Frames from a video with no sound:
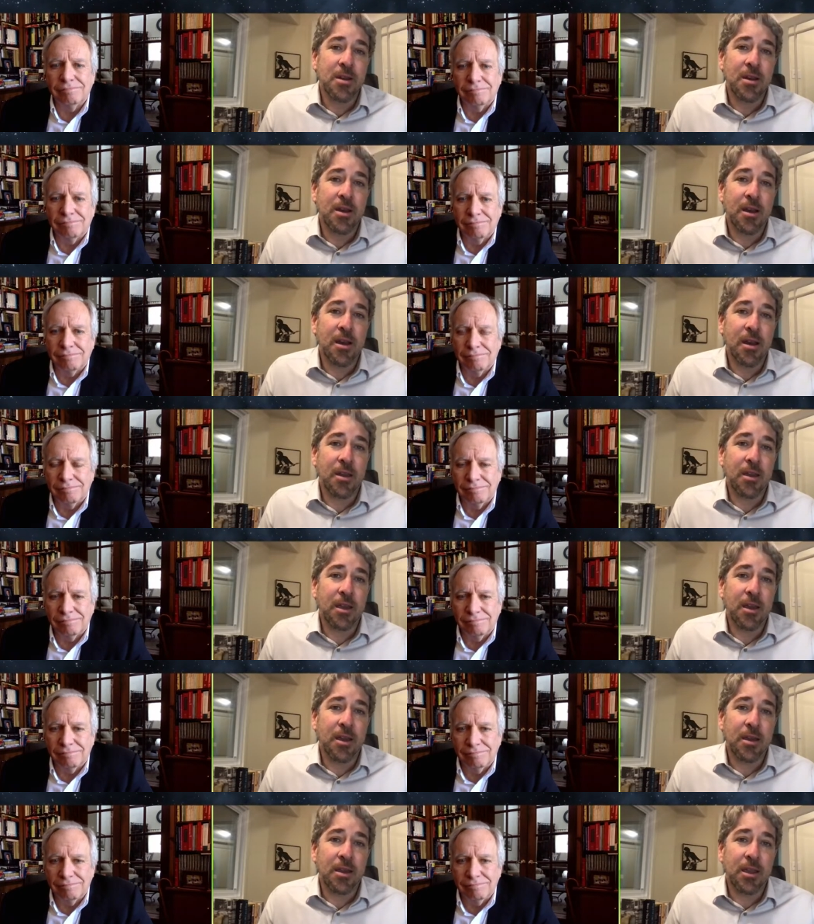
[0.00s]
Speaker 1: Uh,
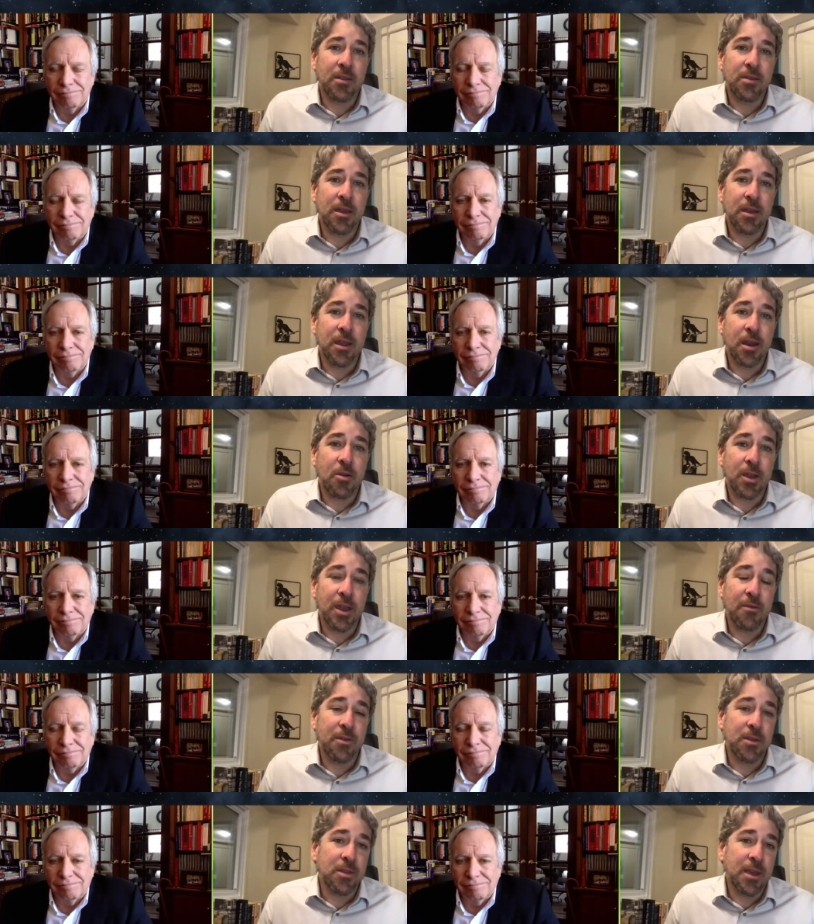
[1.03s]
in you know,
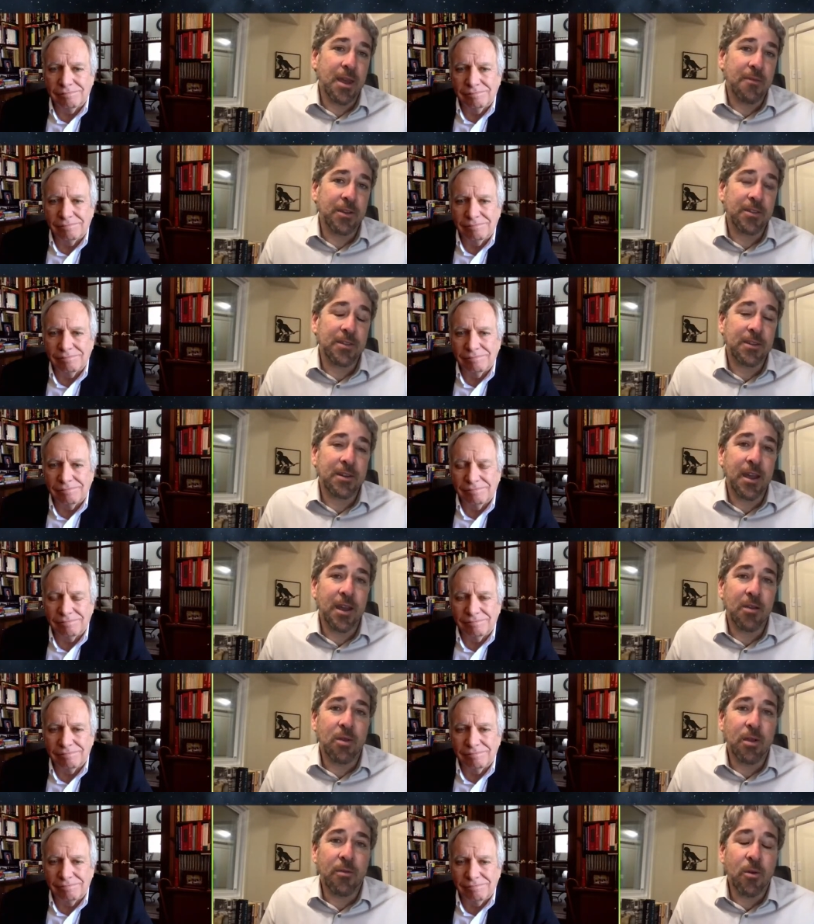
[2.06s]
given the efficacy data
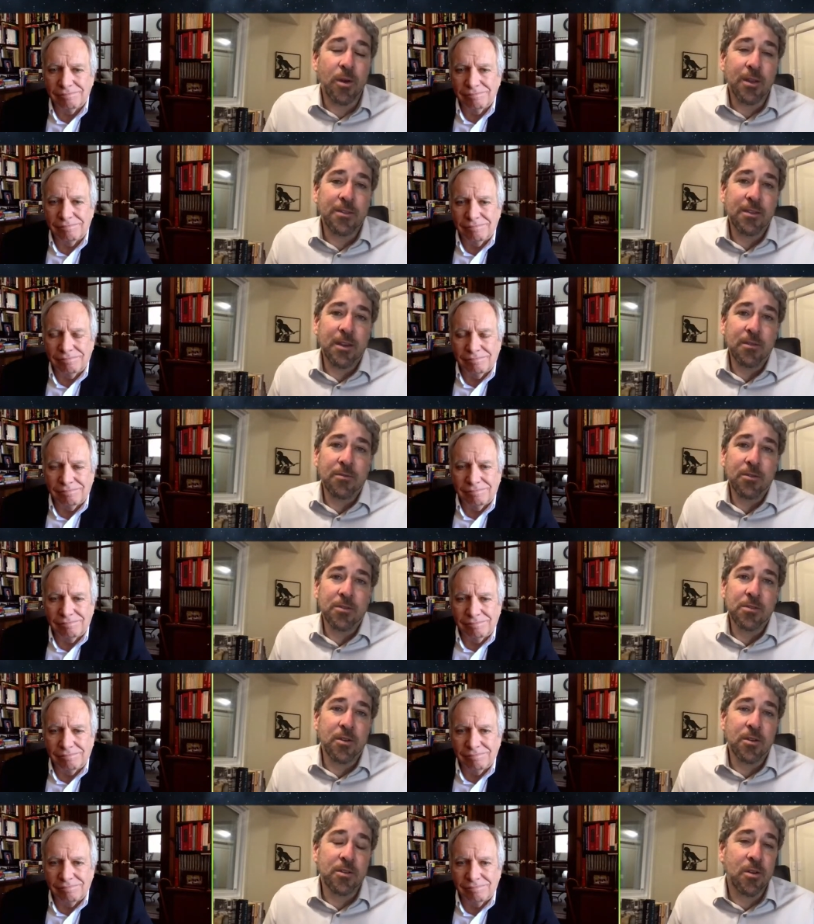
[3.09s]
we've already seen for the
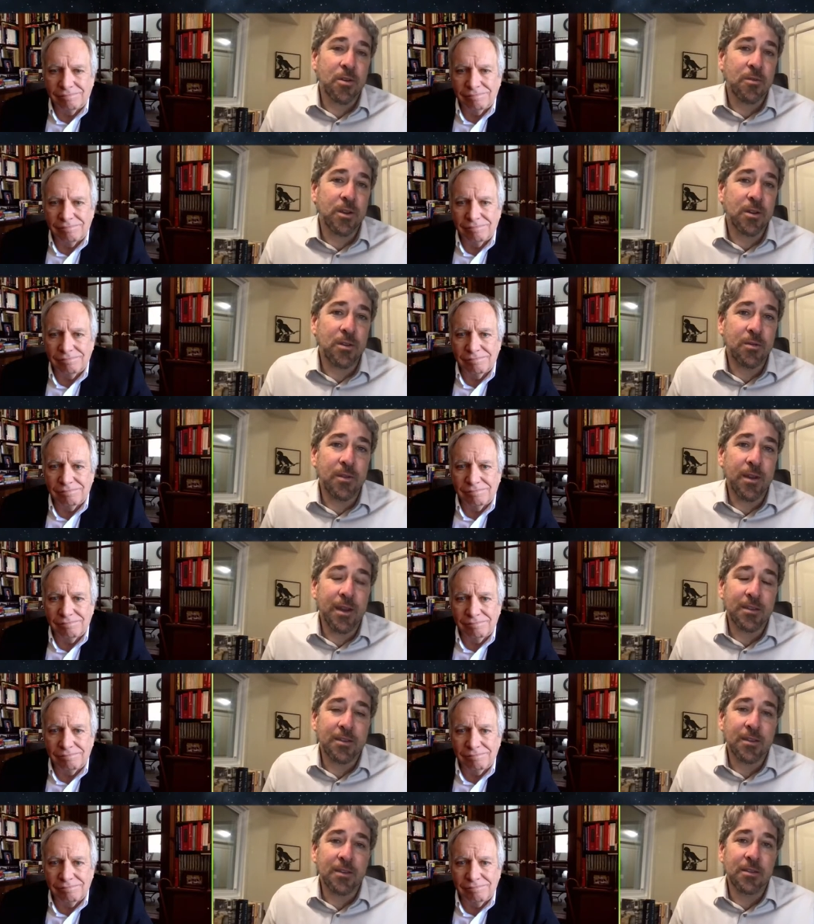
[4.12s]
SARS-CoV-2
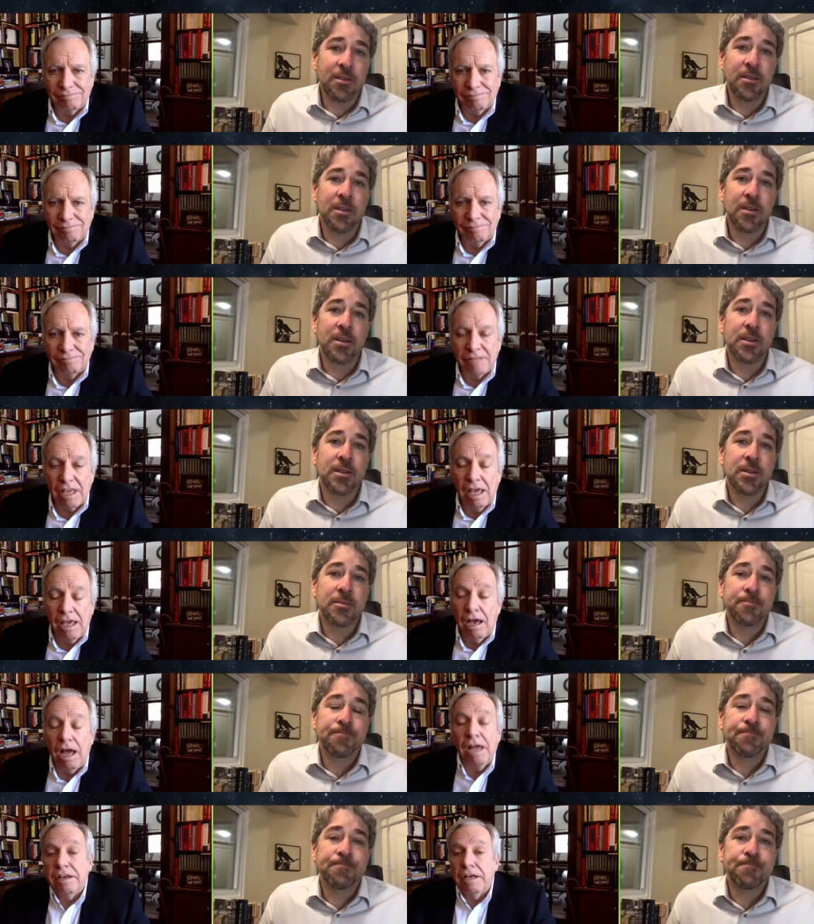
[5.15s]
vaccines.
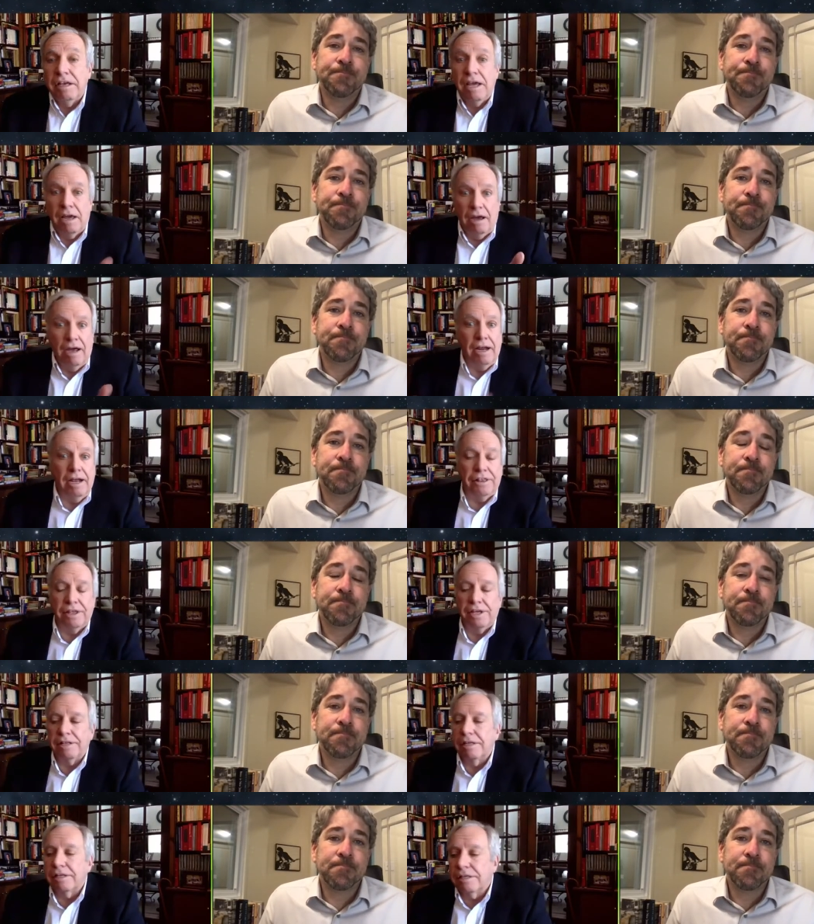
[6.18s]
Speaker 2: Uh, yeah, and I
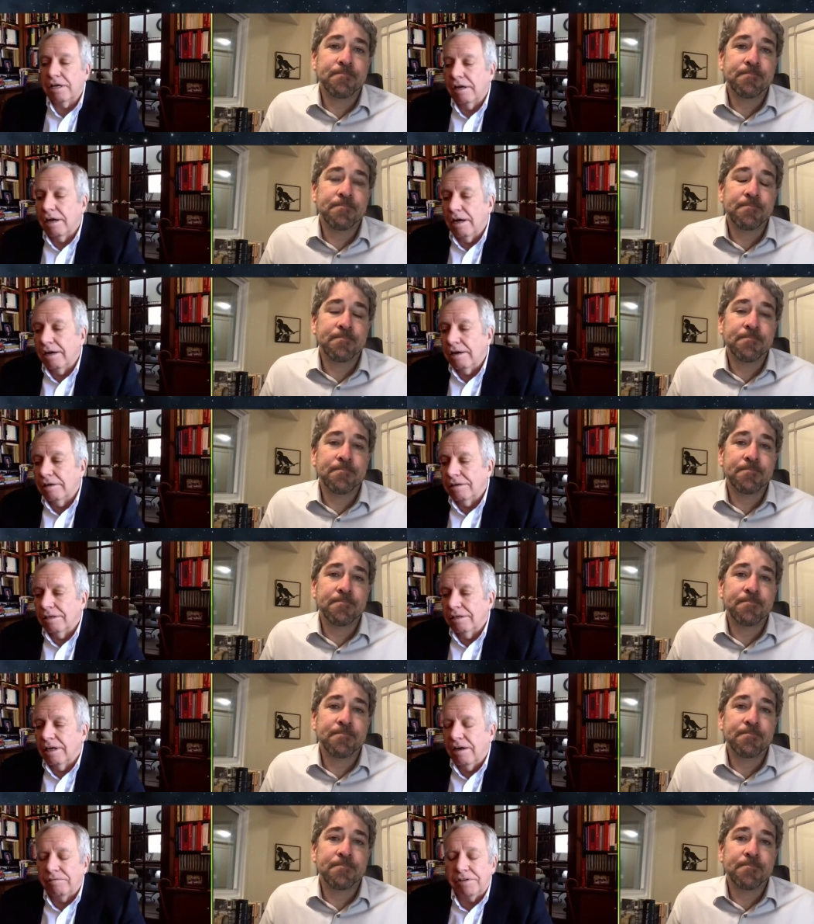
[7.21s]
think that uh, I
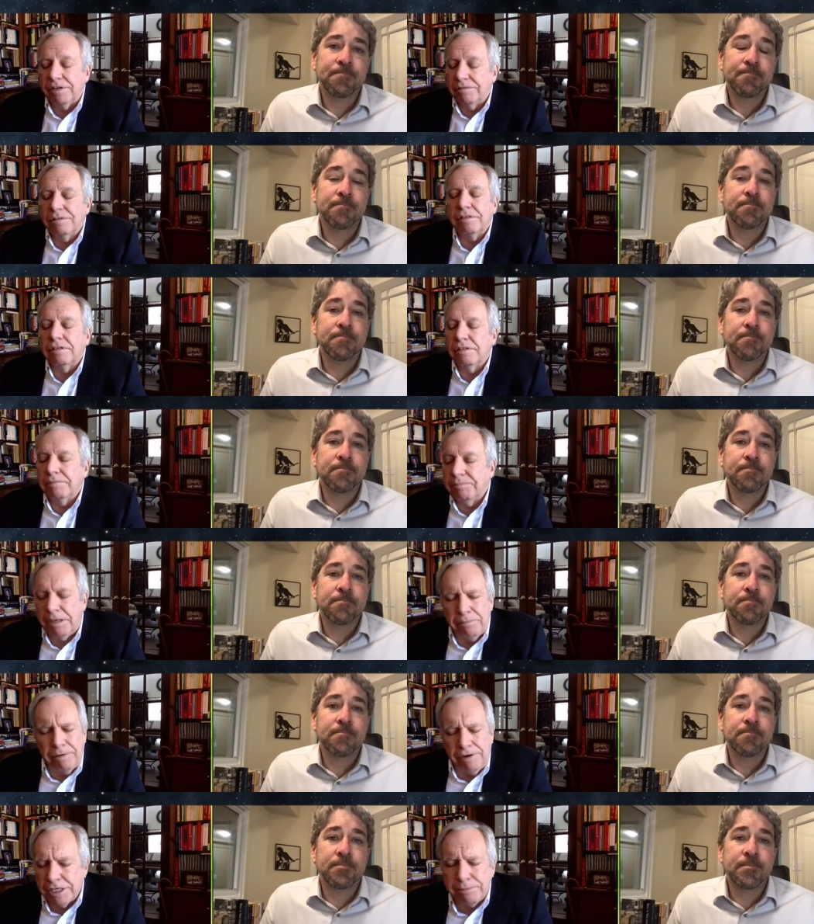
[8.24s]
every
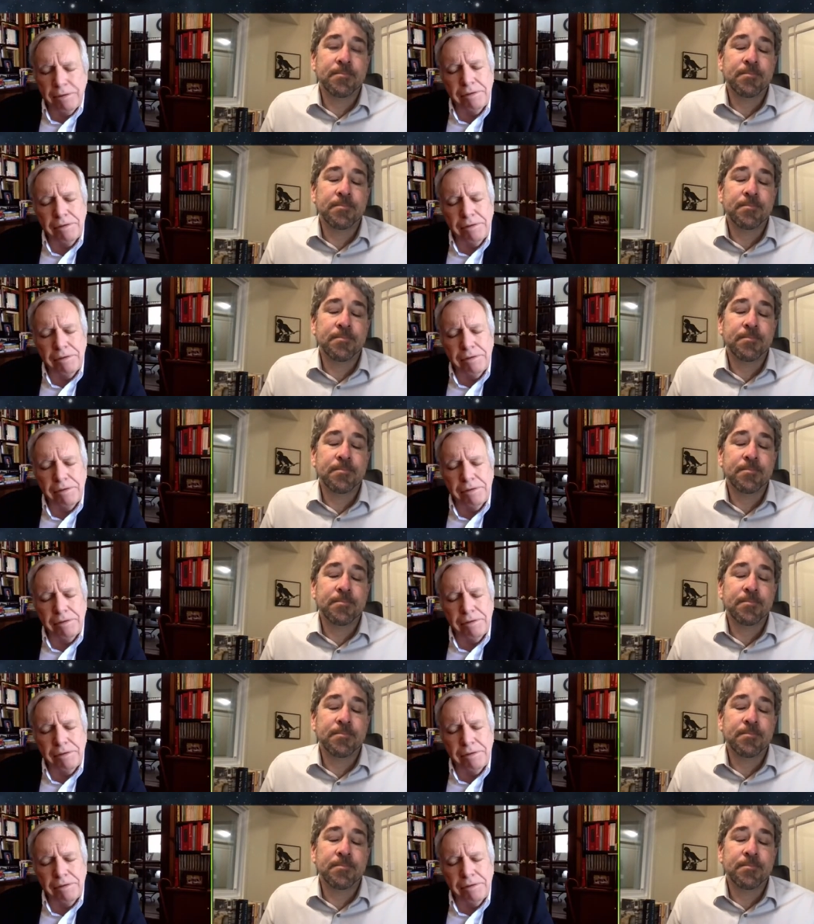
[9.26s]
people ask